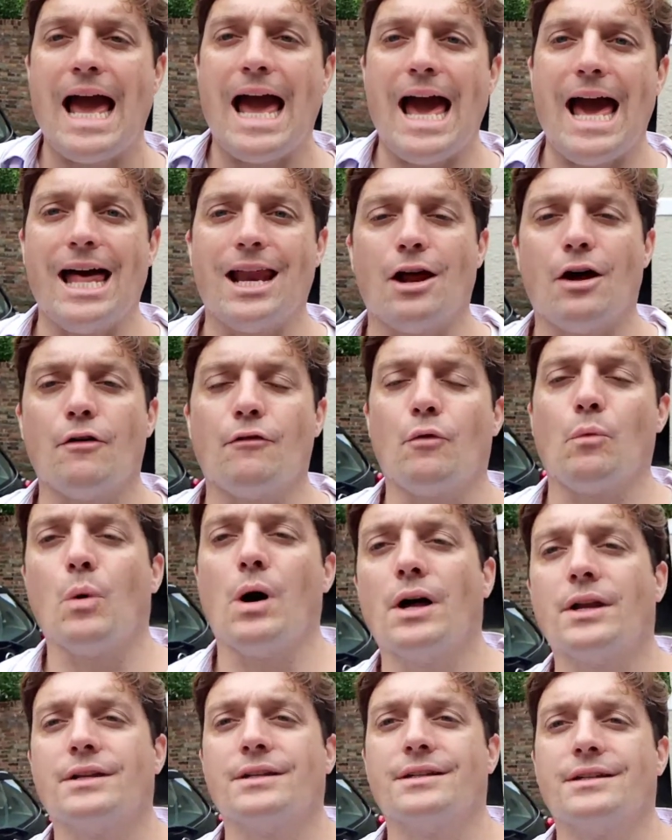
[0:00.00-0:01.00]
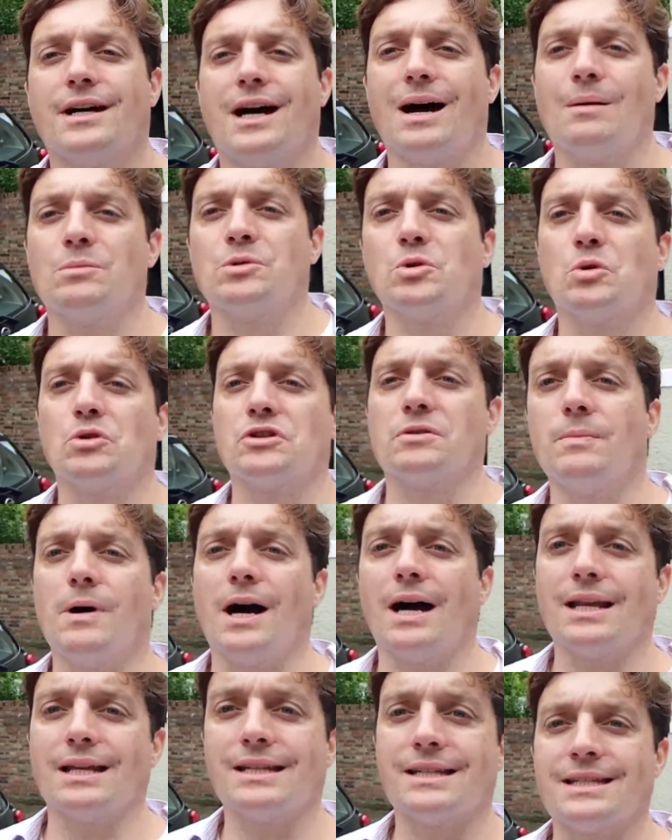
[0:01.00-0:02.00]
Hello everyone, I'm George from
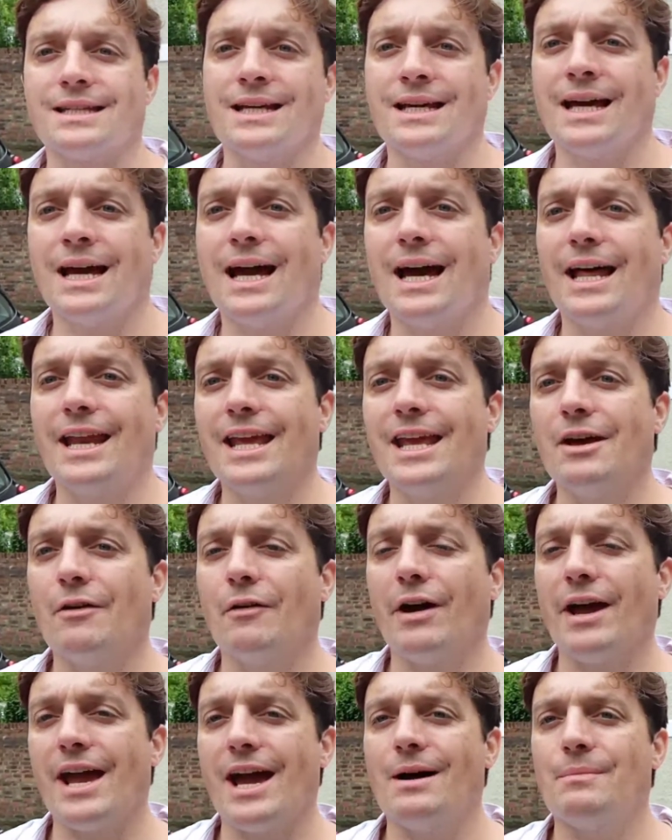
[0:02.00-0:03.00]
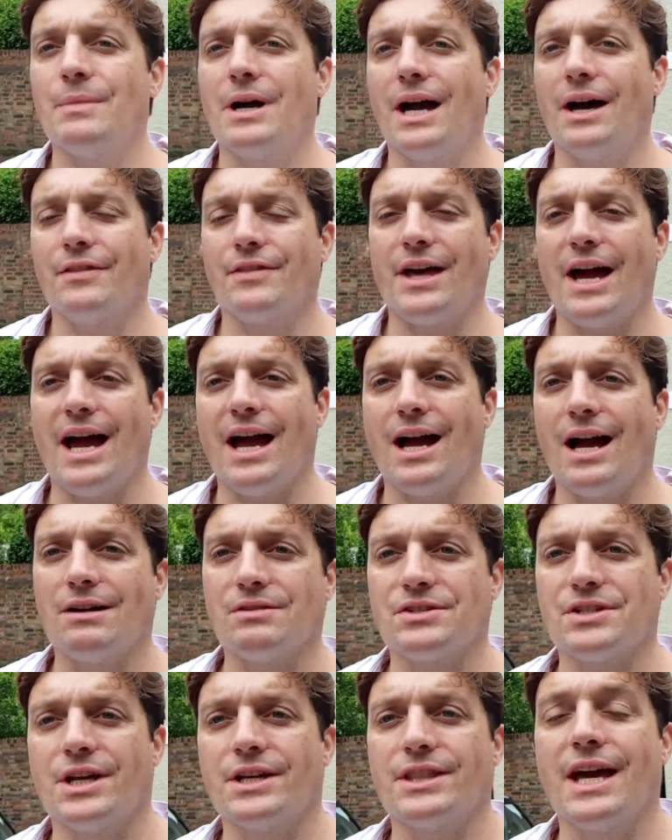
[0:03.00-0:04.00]
Ireland, and here I am at the
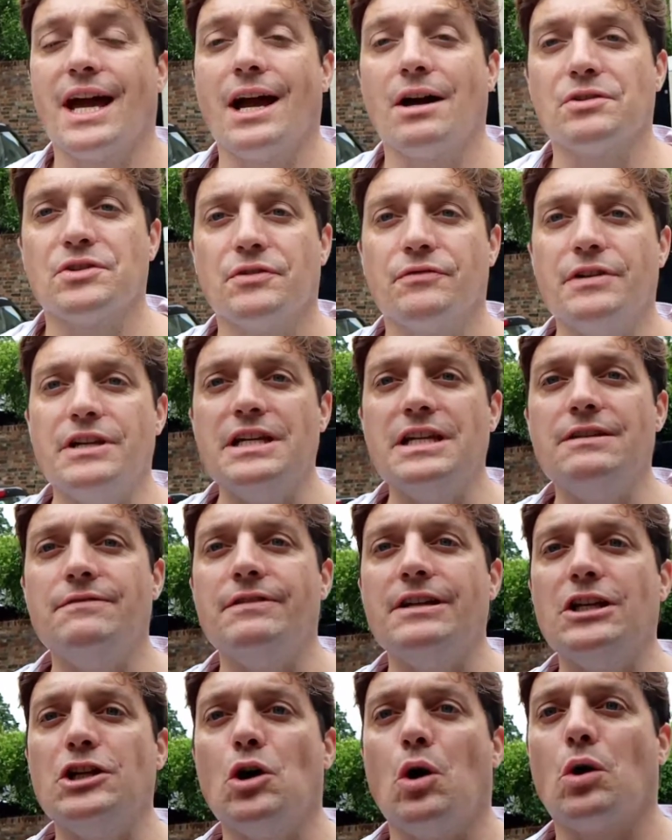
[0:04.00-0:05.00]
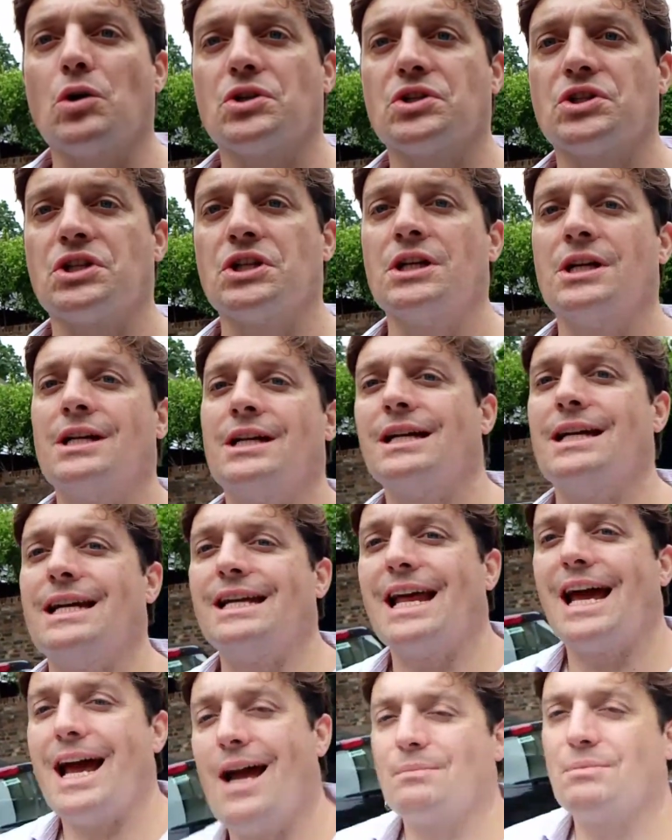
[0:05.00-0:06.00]
outside the house of EV Knox
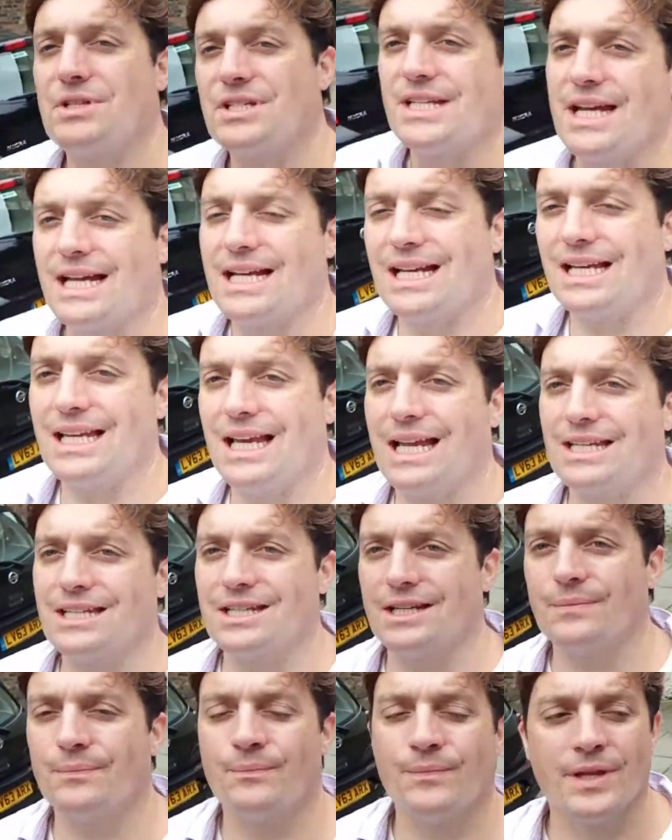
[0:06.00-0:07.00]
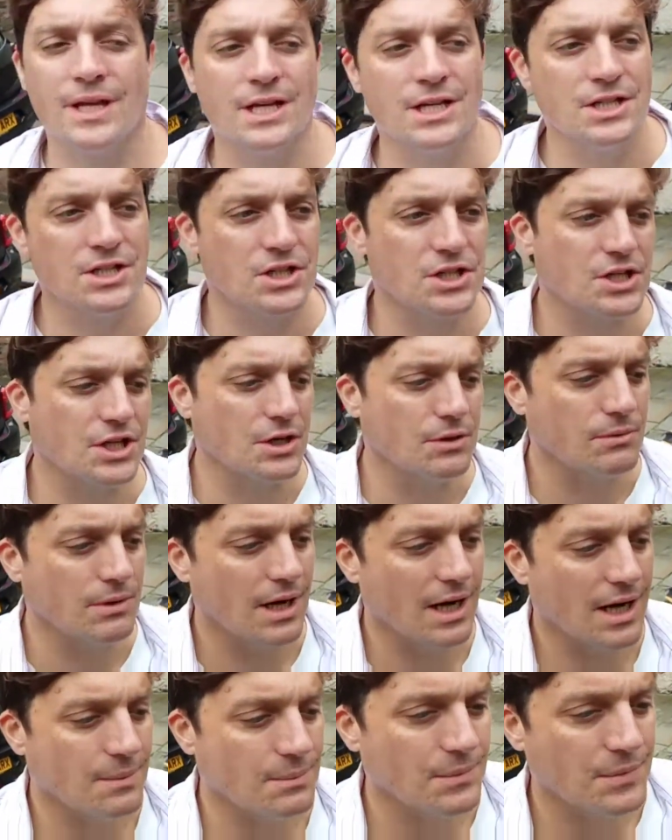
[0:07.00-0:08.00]
in Hampstead, London. So
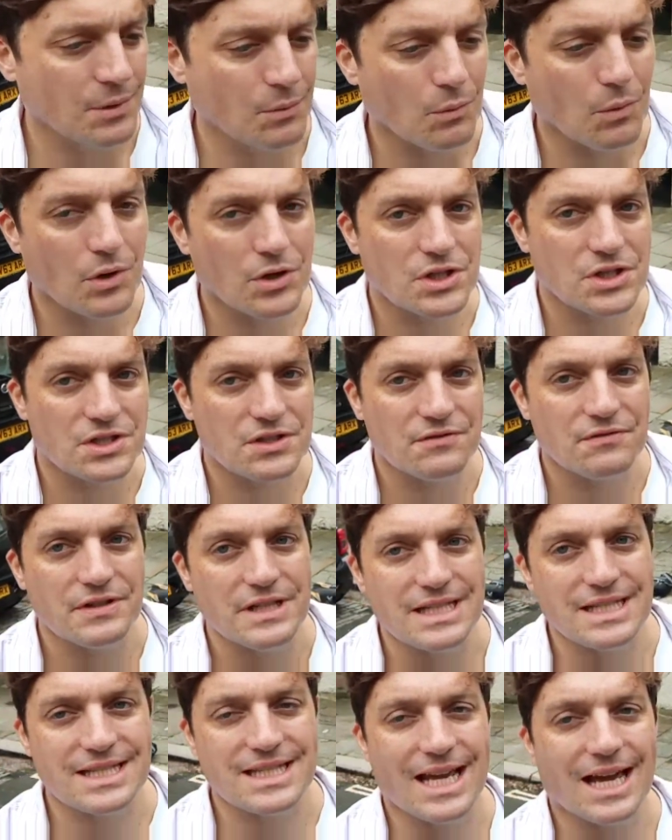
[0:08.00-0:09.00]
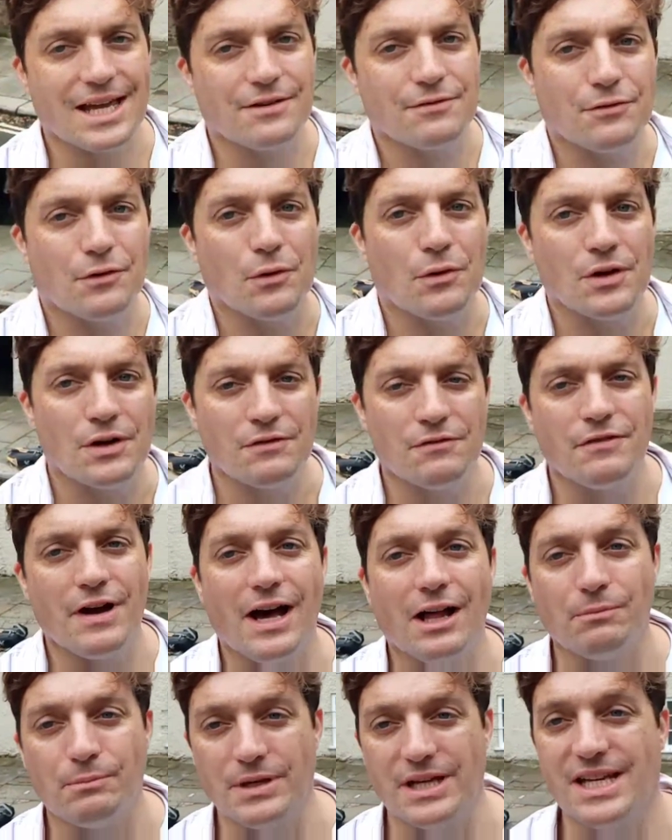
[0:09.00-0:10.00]
what does the V stand for?
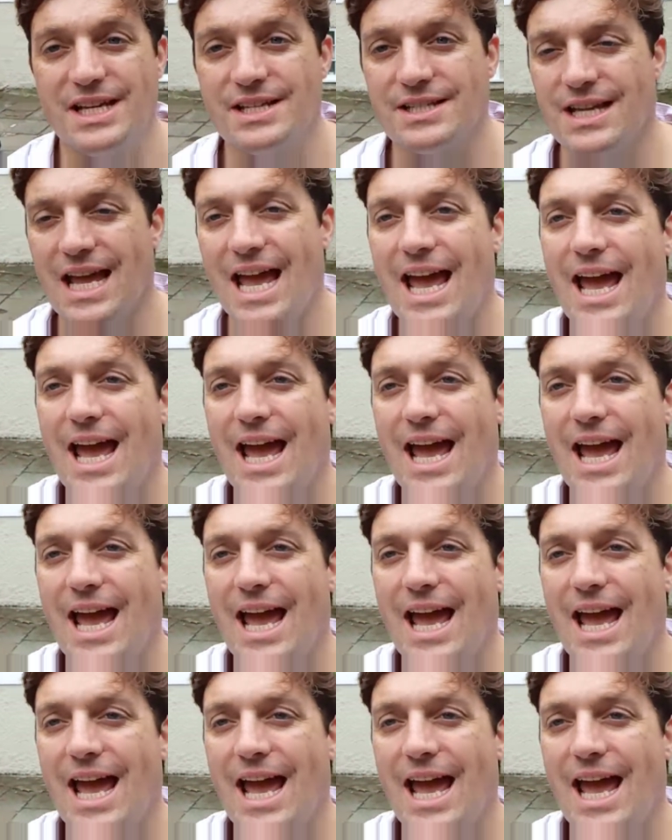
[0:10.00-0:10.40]
Valpy. He's